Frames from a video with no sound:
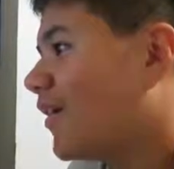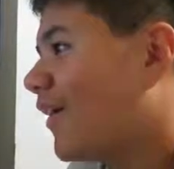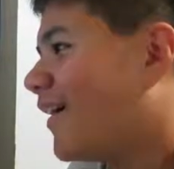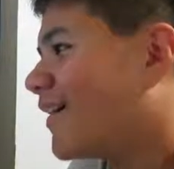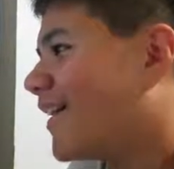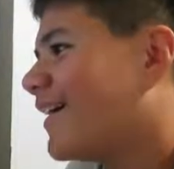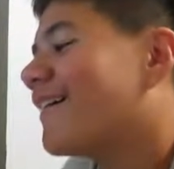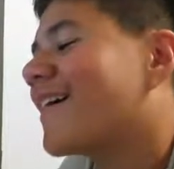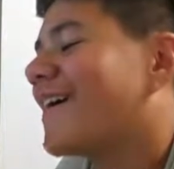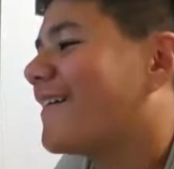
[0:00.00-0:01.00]
Aw, that,
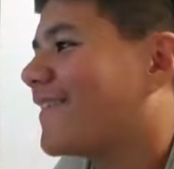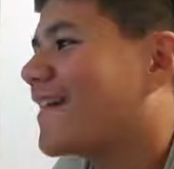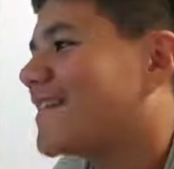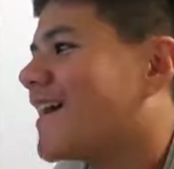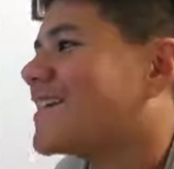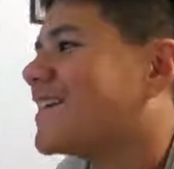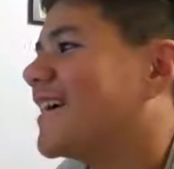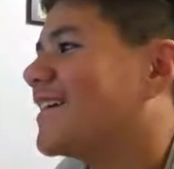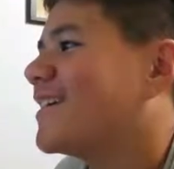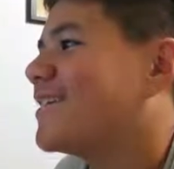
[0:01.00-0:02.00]
okay. That's actually
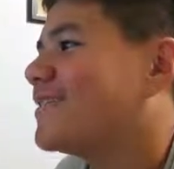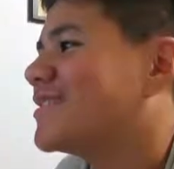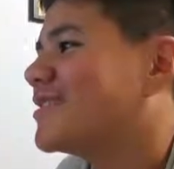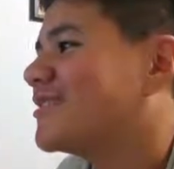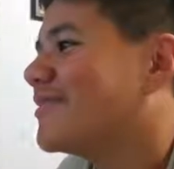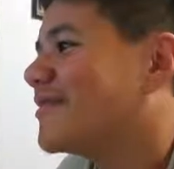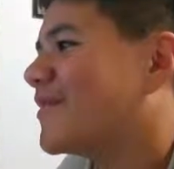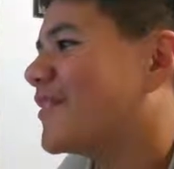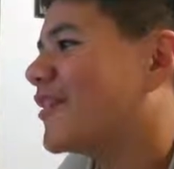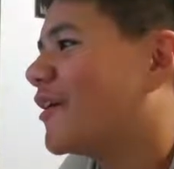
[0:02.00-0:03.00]
kind of cute too.
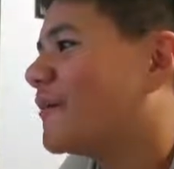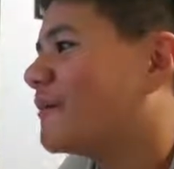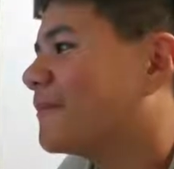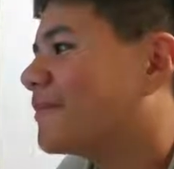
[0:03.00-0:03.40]
No.